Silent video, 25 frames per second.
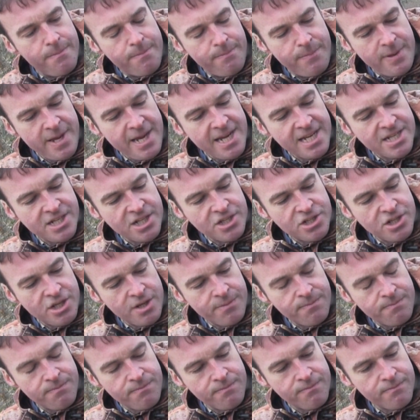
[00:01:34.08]
Being such
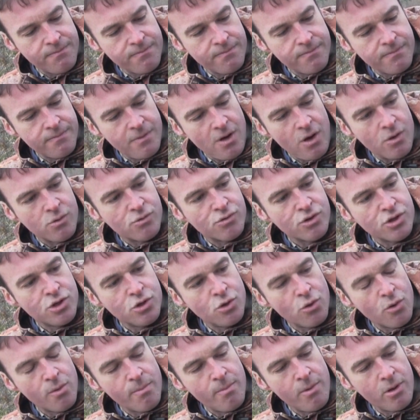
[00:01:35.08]
a ultra
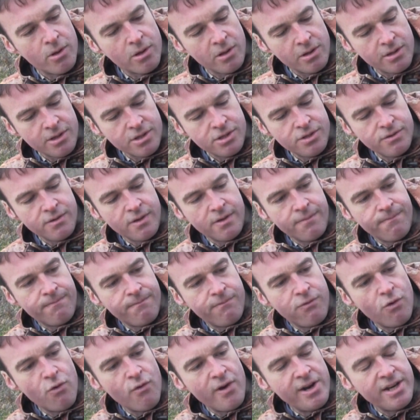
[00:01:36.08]
short model, the
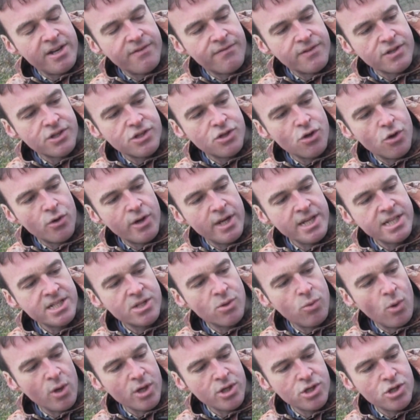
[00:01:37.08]
fore end of the stock is
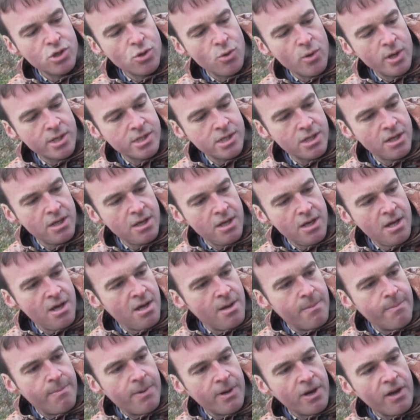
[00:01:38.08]
quite short,
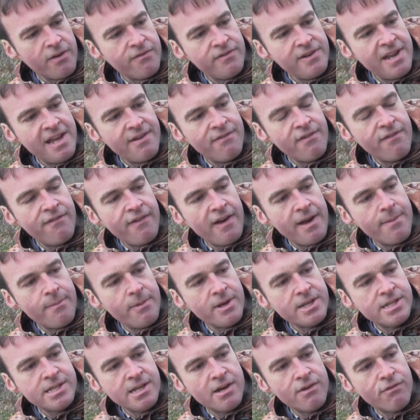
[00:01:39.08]
but I've never found
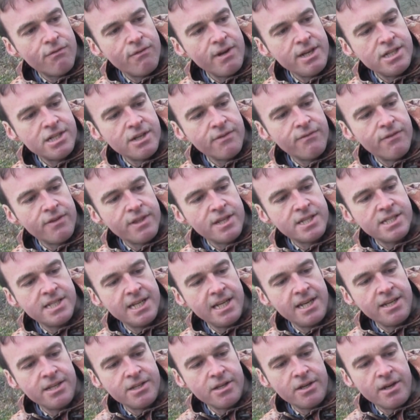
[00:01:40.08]
myself reaching for the
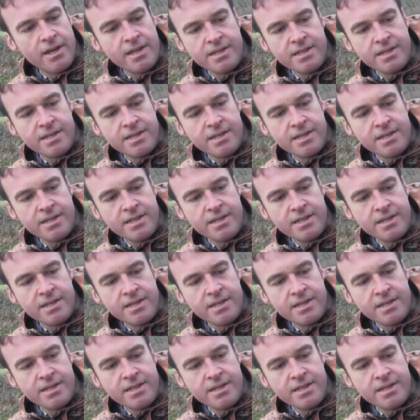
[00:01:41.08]
cylinder.